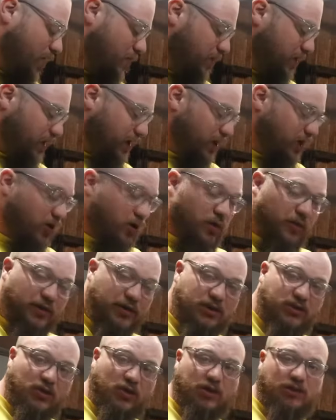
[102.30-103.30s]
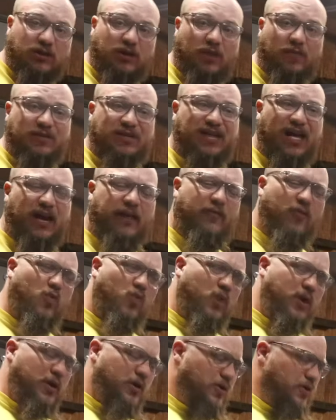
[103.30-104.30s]
I'm going to get all this hooked up. It's kind of a
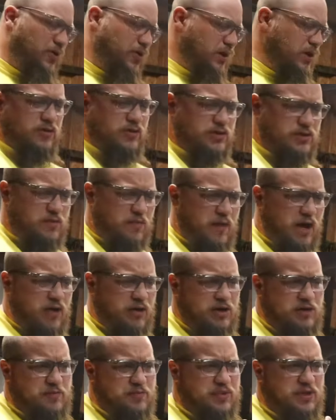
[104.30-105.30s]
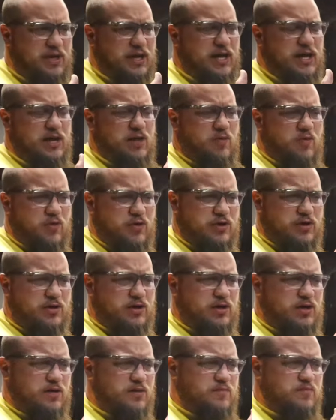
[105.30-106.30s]
weird, there's a mounting plate where
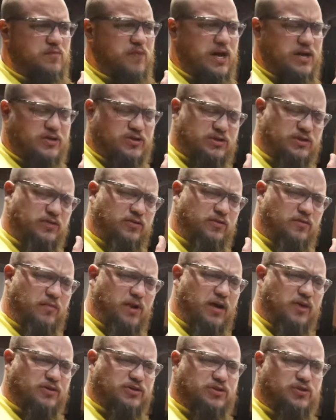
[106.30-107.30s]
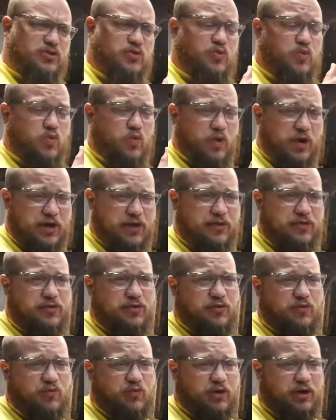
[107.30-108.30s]
the master cylinder mounts to with
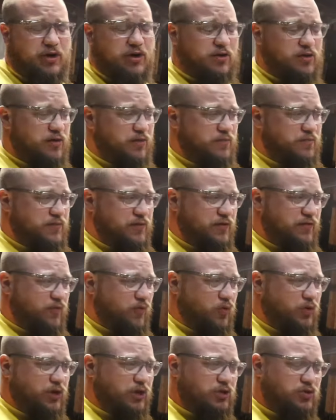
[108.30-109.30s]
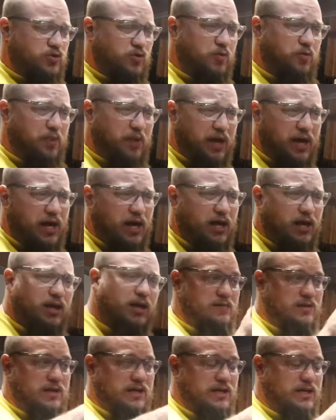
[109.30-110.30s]
the rear, the forward control peg.
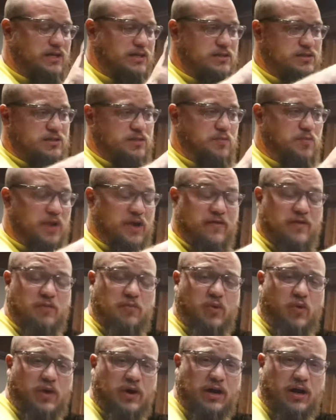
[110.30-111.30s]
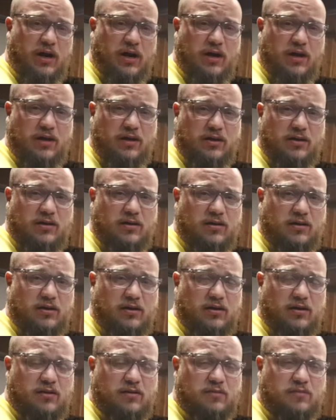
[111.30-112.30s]
I guess the pivot point on
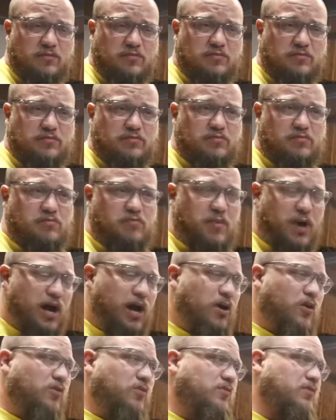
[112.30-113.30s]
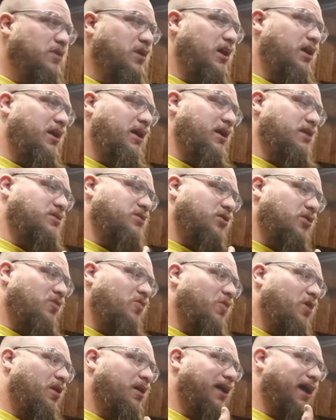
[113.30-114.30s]
the mount kind of has to go
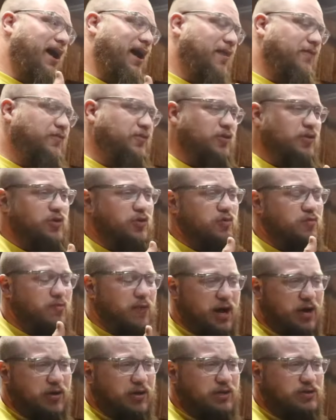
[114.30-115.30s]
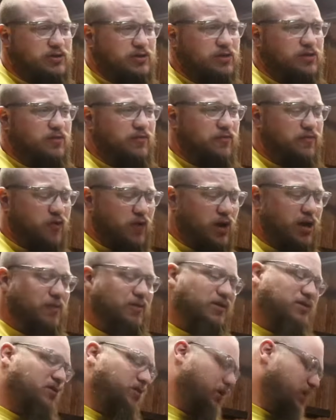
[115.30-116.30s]
on after you mount it to the frame.
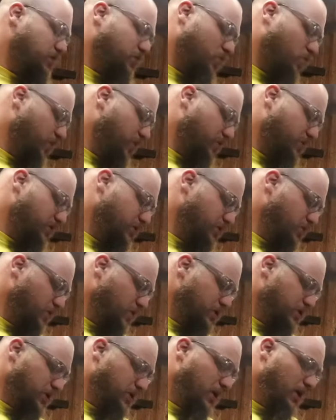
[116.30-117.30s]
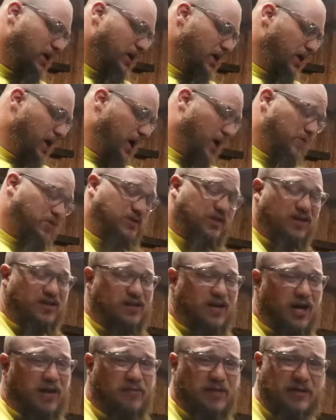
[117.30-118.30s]
It's a weird situation. I'm just going to
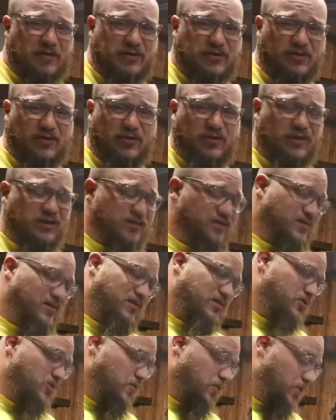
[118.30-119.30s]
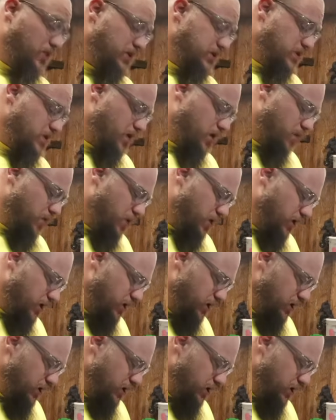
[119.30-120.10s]
time lapse through it. There's no point in talking about it.